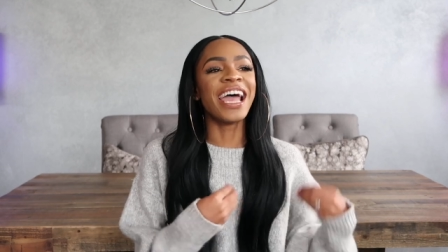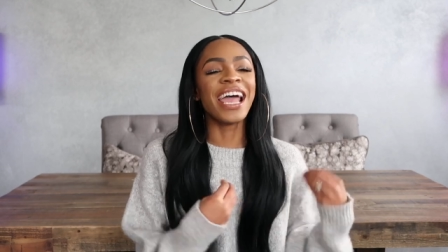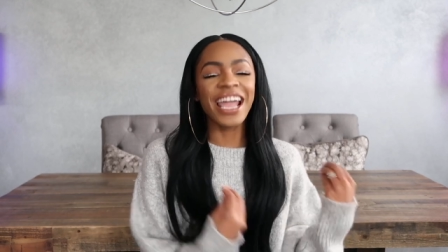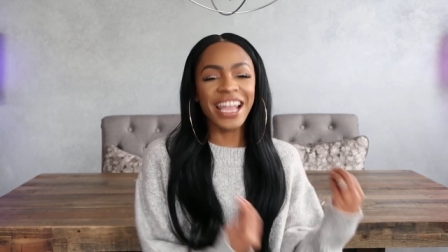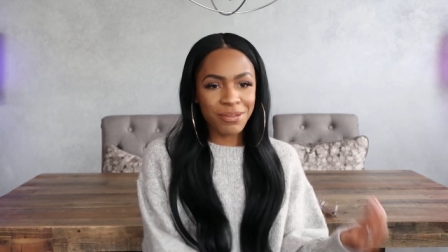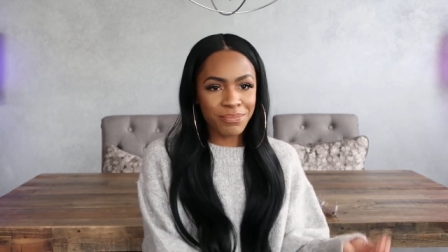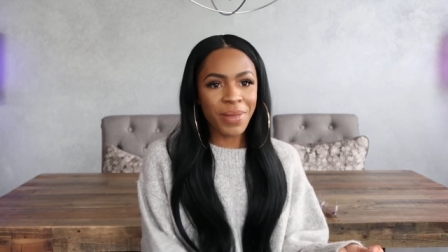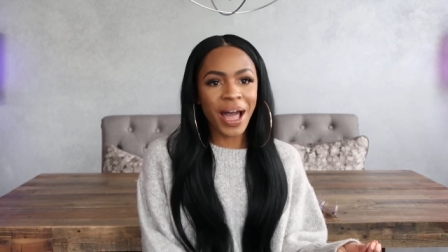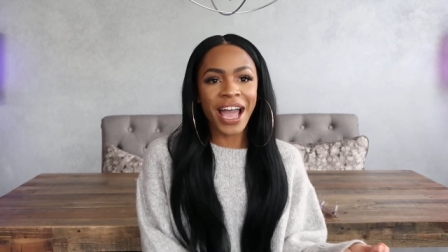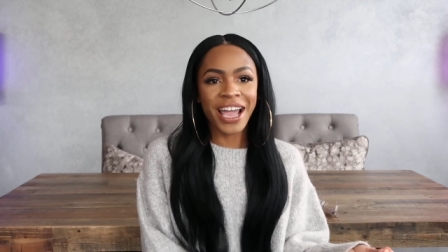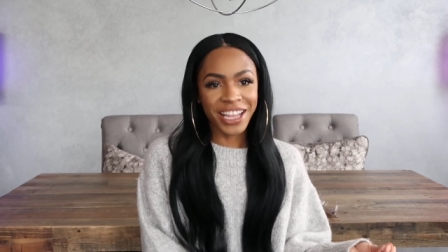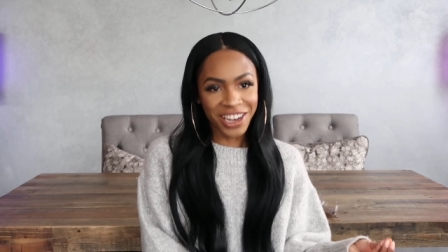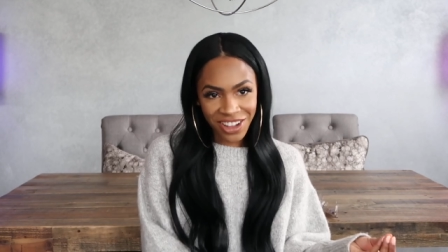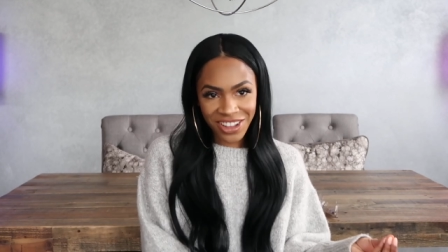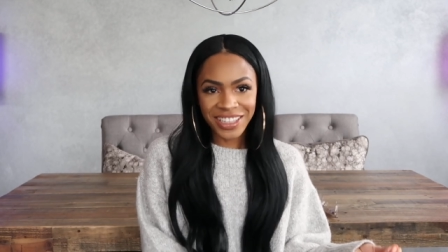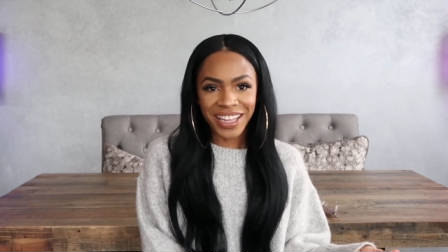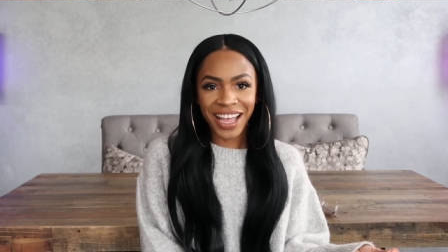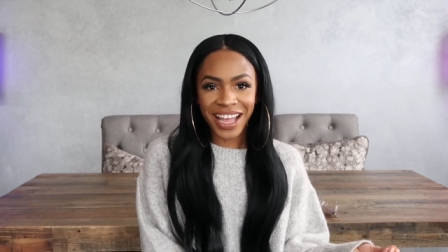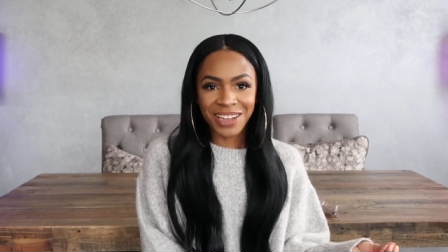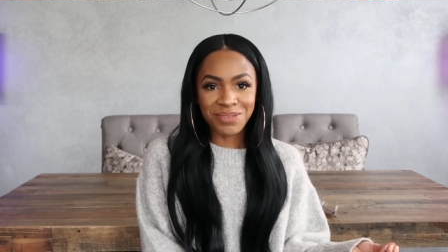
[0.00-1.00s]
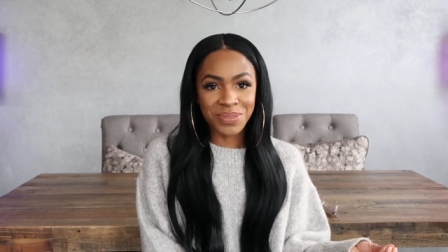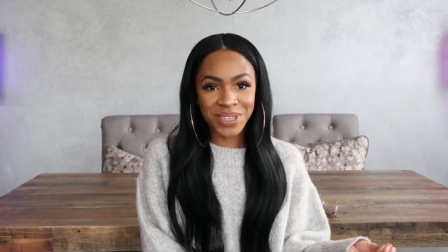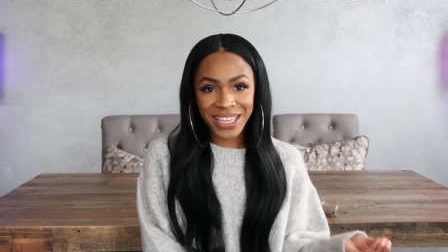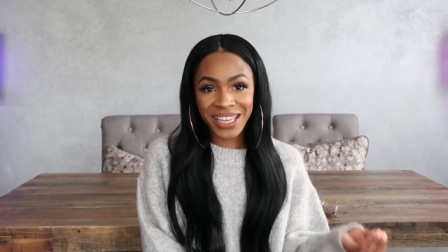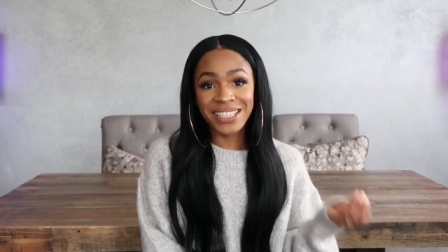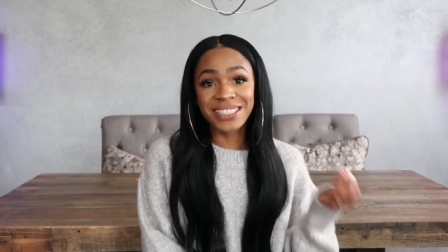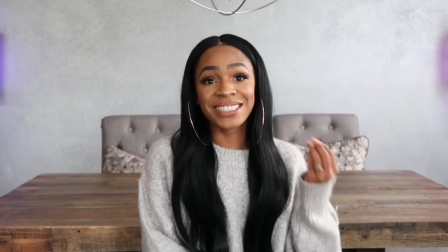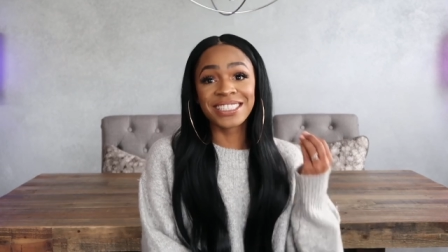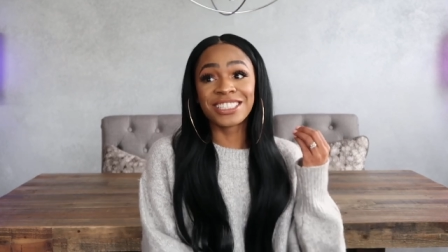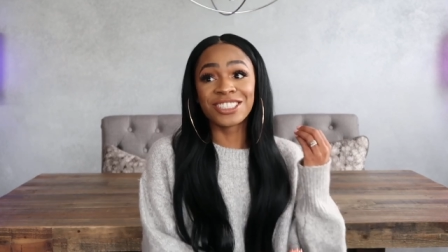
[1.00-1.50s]
and buy it online
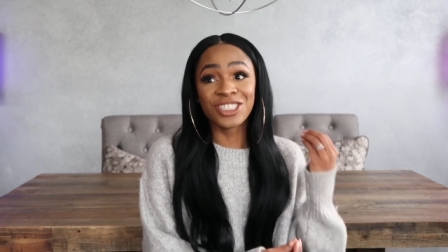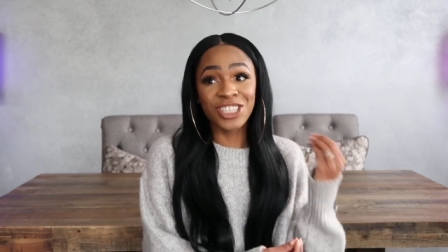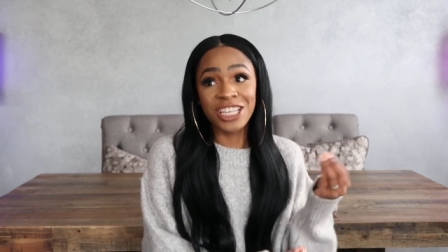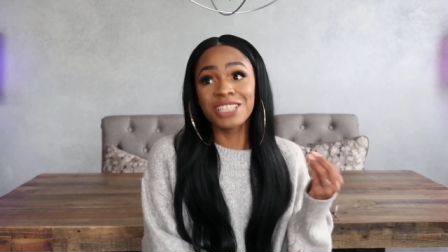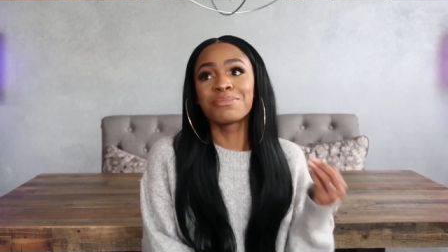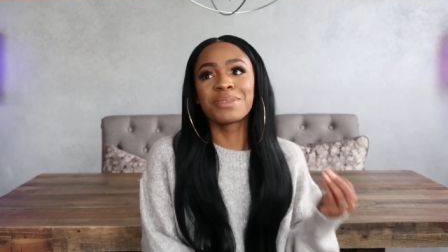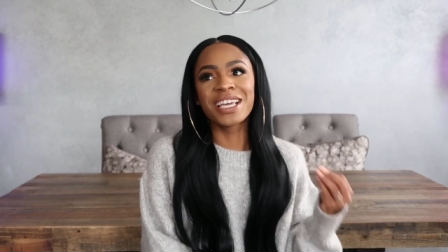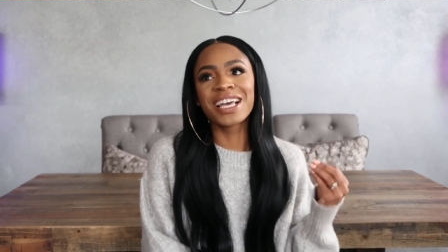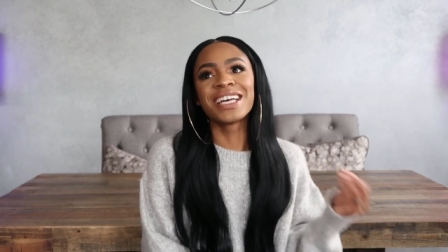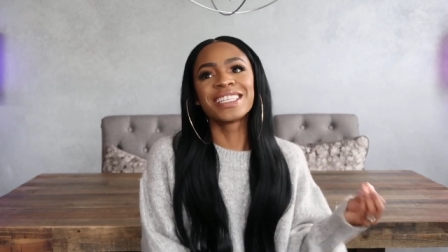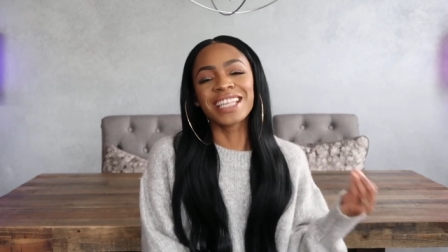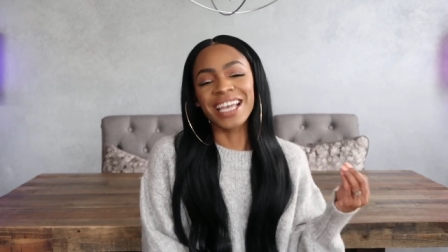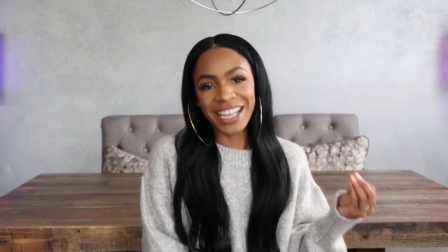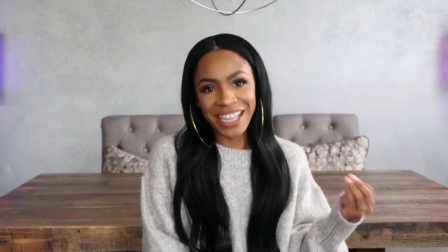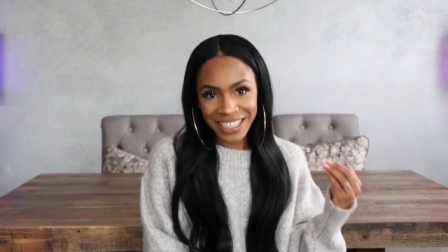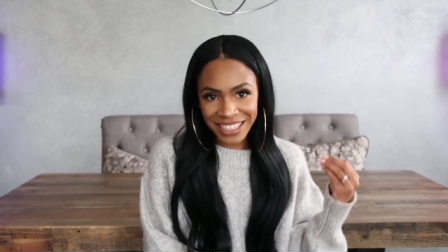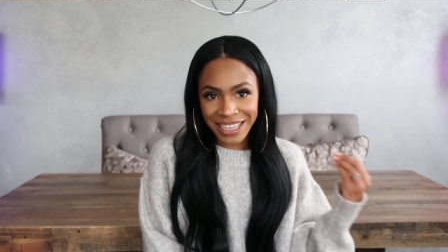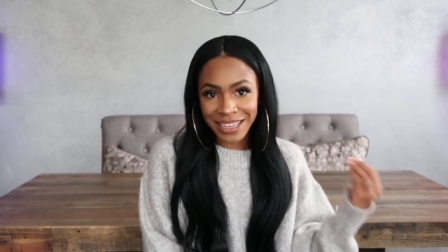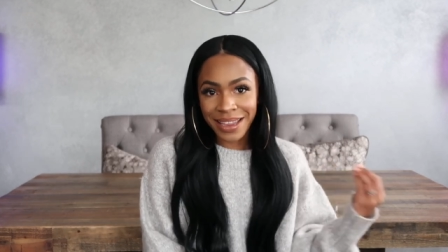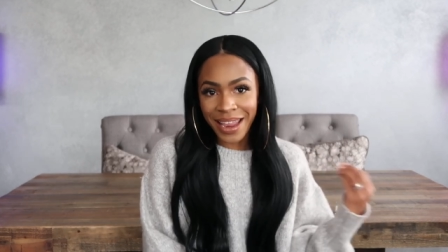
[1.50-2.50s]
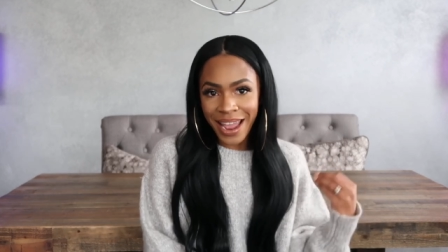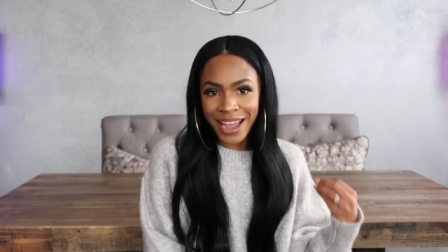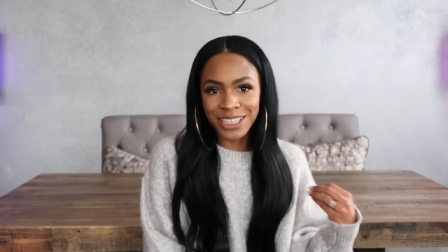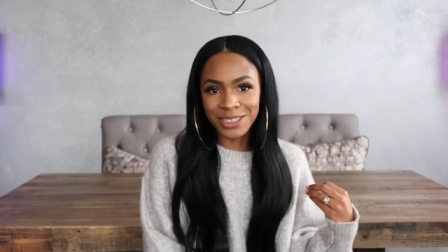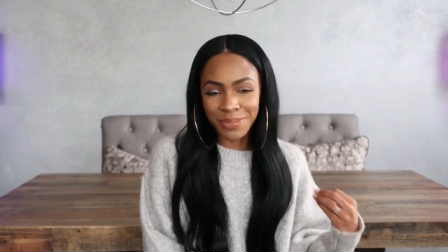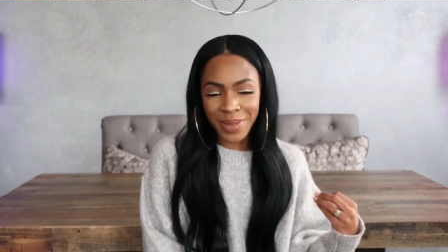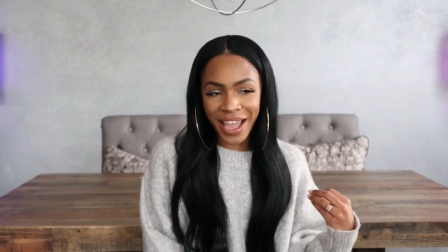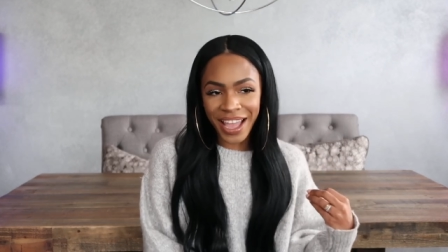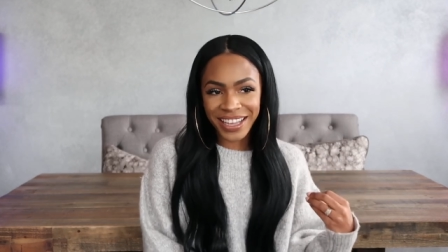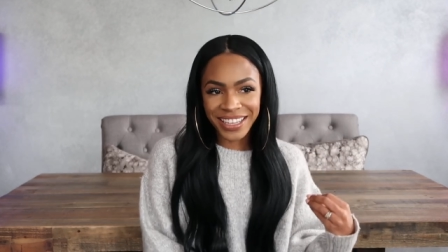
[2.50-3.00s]
because just because I can get cash
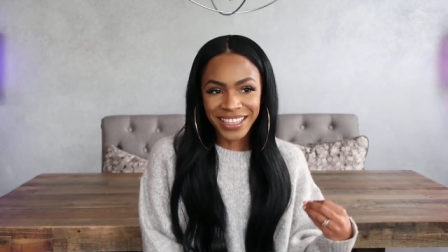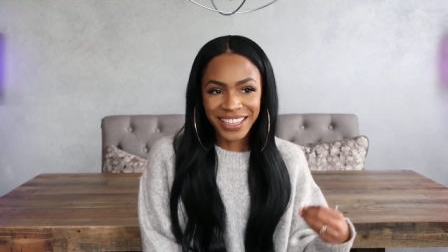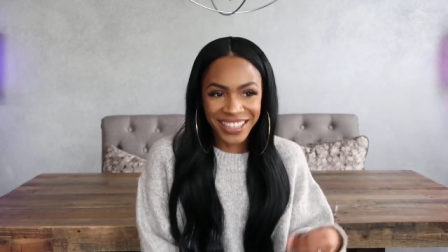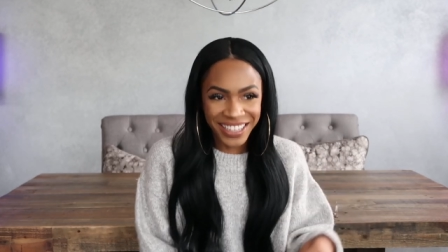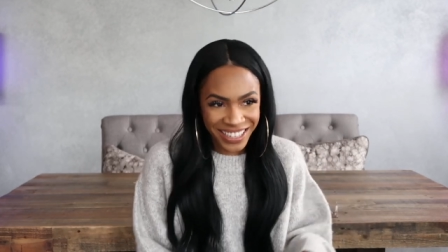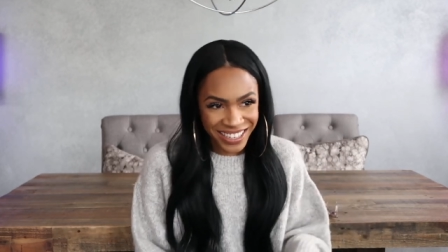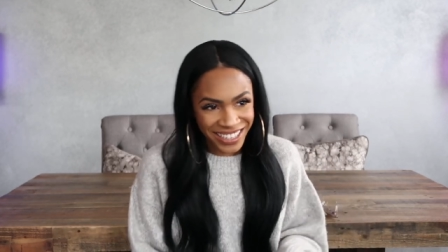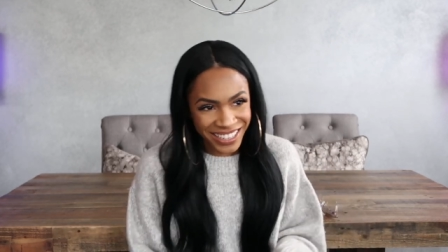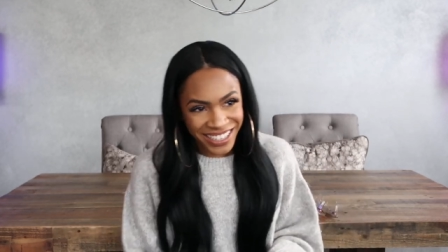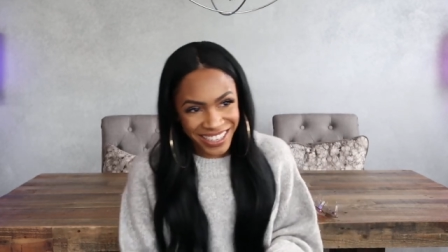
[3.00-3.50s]
back.